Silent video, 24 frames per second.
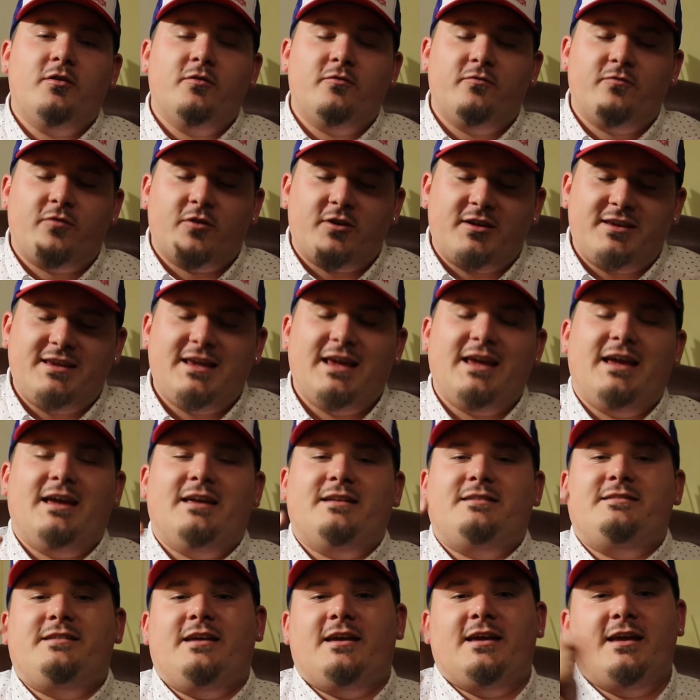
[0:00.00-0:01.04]

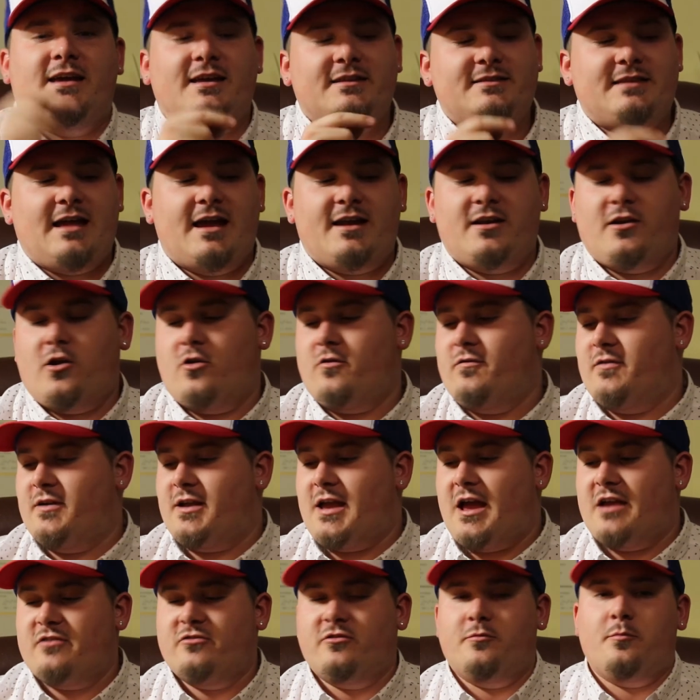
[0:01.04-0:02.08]
forget to hit that
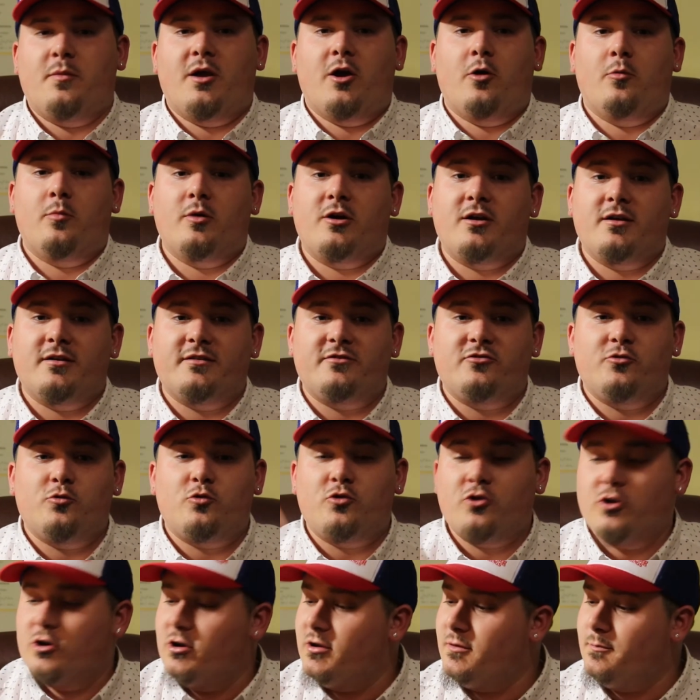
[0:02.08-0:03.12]
notification bell, because you
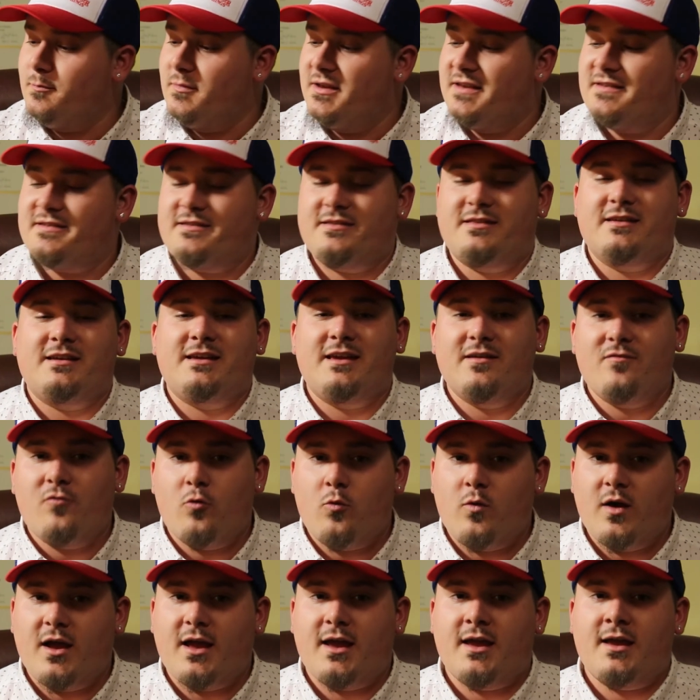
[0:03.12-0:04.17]
could miss the
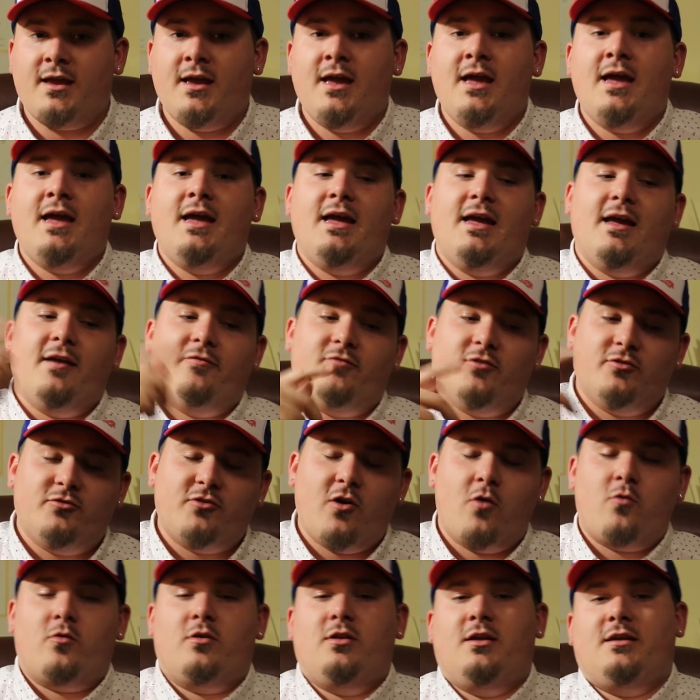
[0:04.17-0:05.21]
giveaway if you
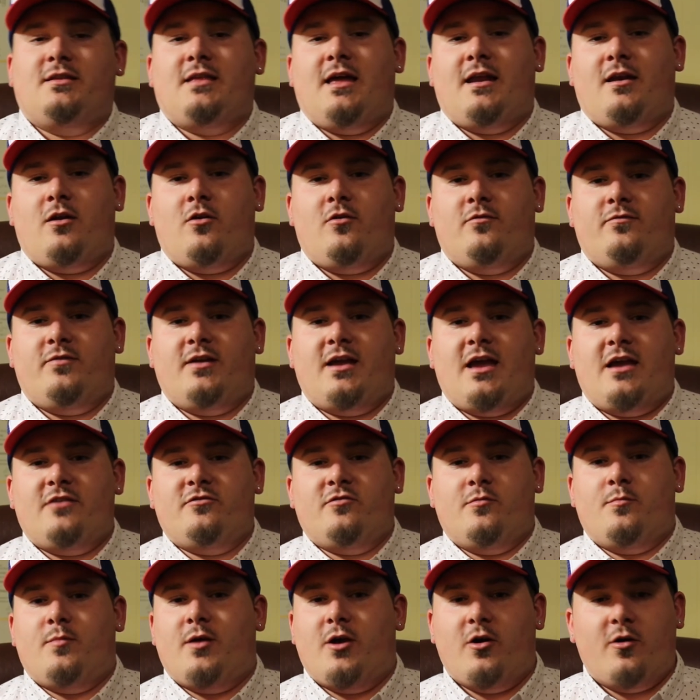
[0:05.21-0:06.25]
don't click that
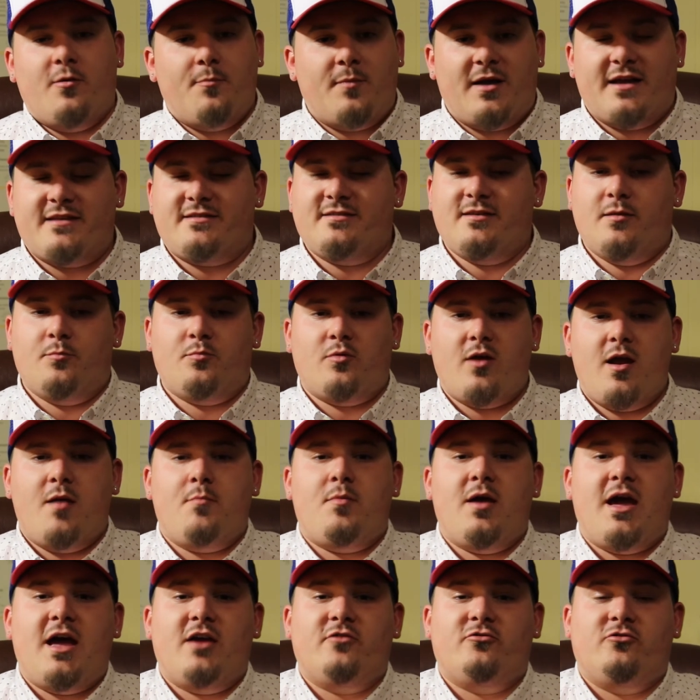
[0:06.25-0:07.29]
notification bell. It might slip right
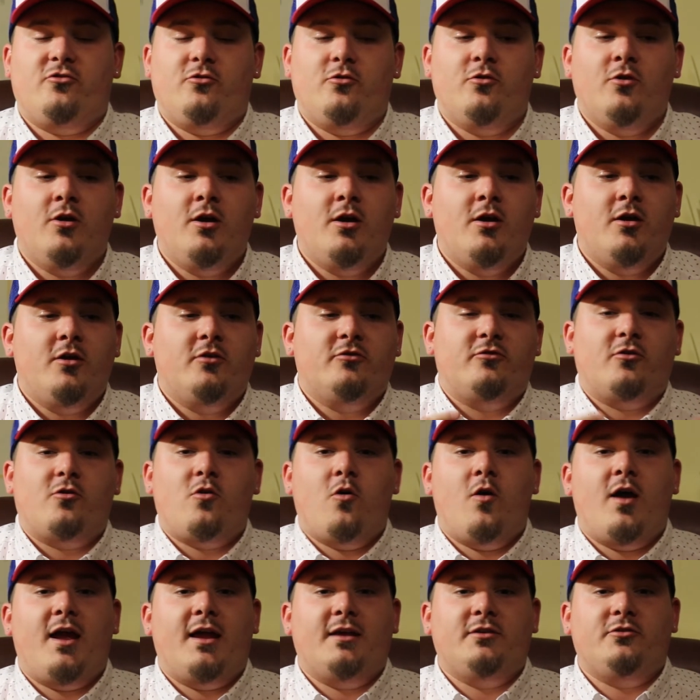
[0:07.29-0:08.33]
past you. So
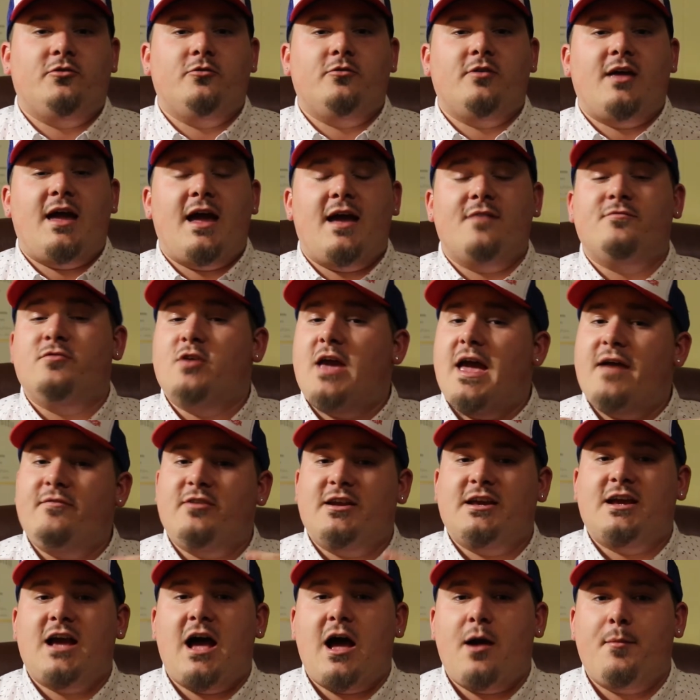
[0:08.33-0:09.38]
go ahead and do that. If you have
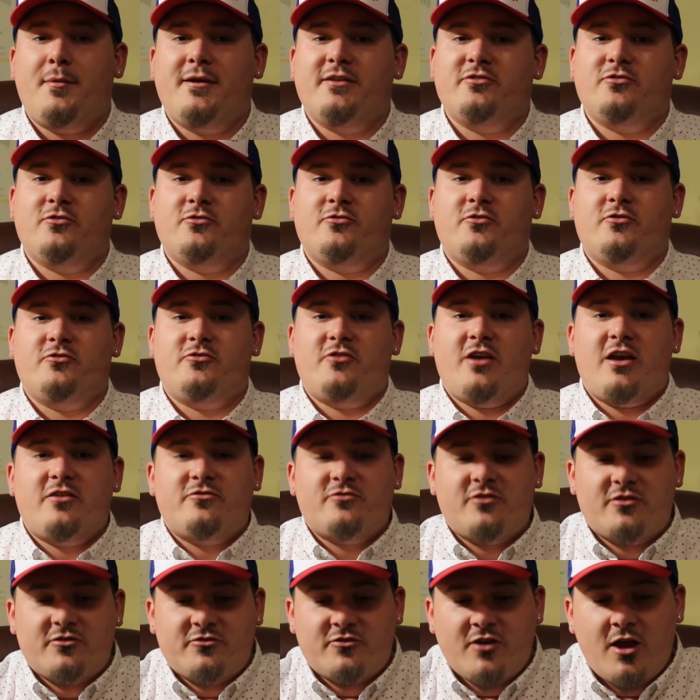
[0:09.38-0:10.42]
any comments or
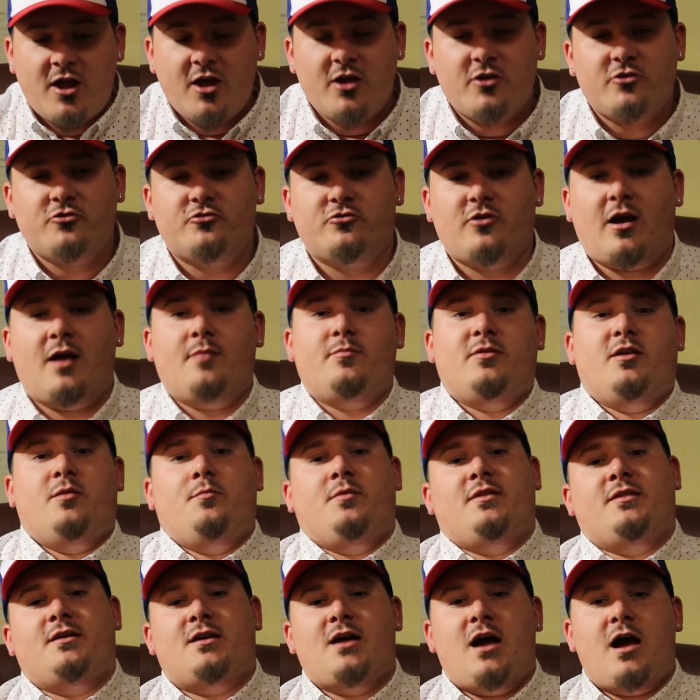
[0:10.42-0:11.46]
suggestions, drop them
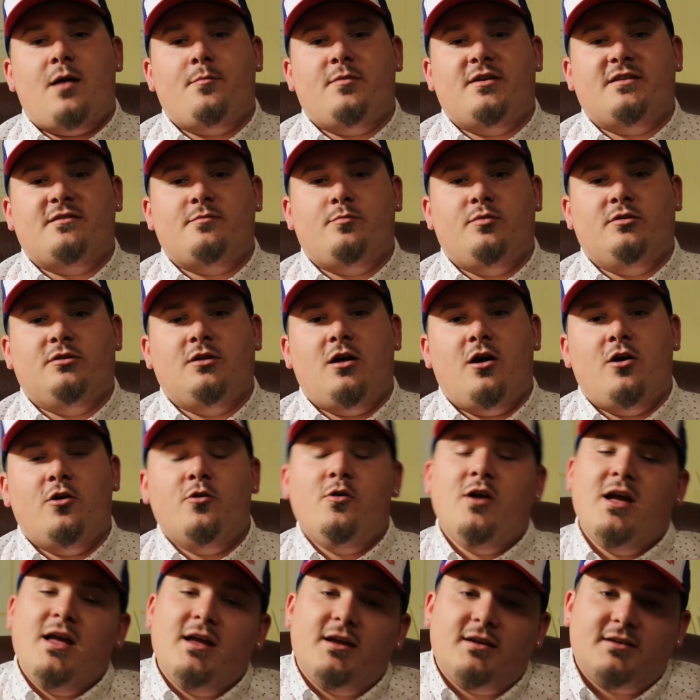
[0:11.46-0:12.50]
in the comments
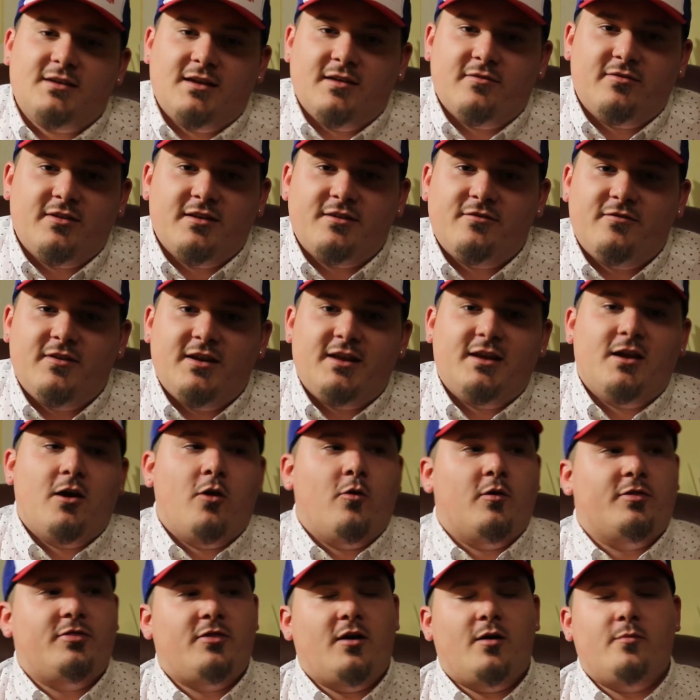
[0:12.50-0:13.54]
below. Give this
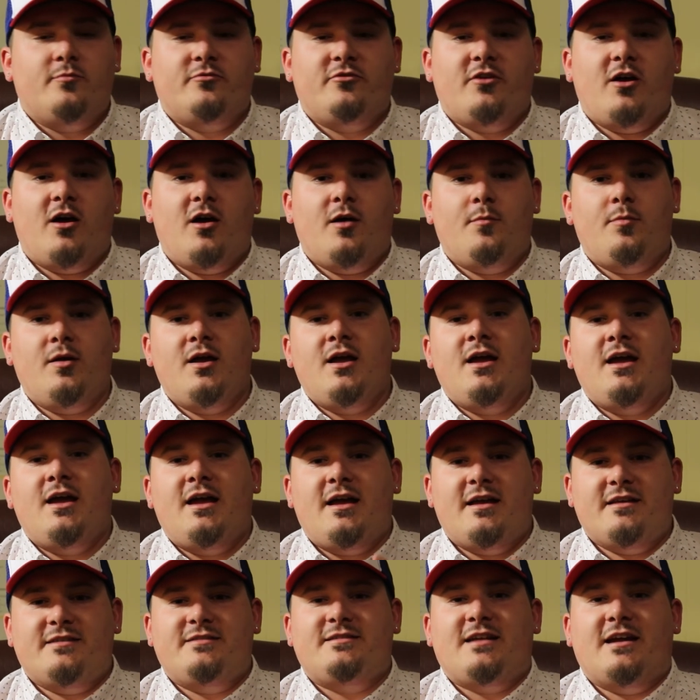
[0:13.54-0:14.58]
video a thumbs up,
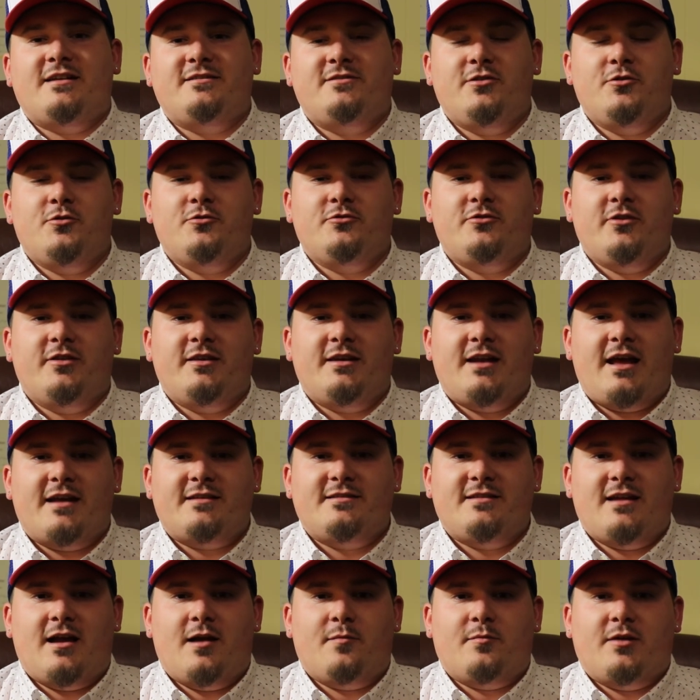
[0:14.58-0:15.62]
and stay tuned till the next
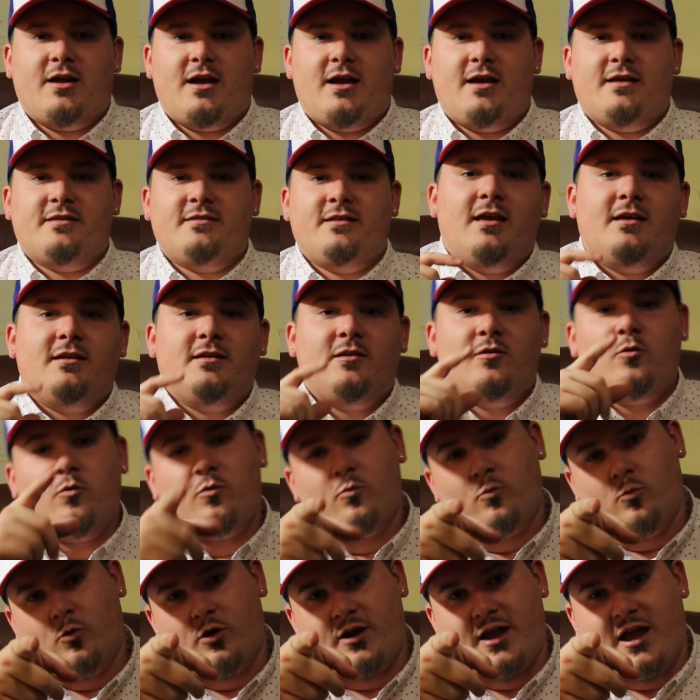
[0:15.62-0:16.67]
time, guys.
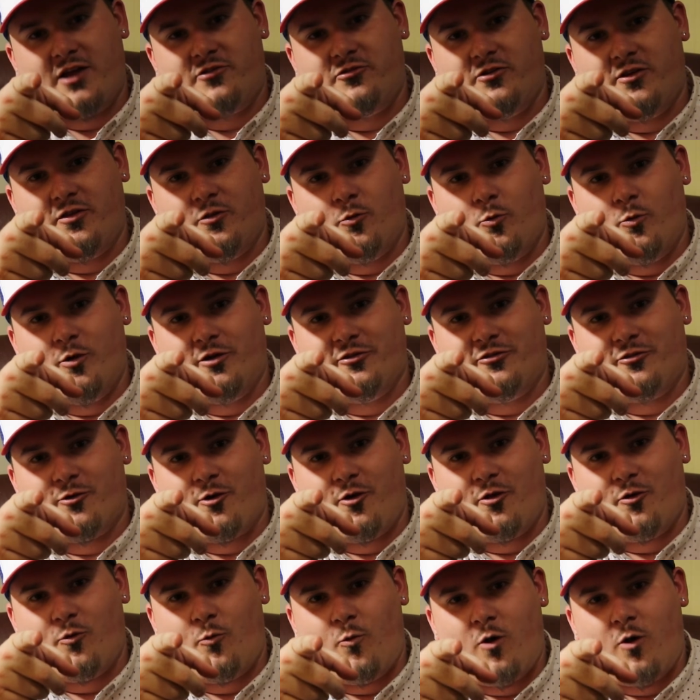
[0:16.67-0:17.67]
We'll catch you in the woods or on the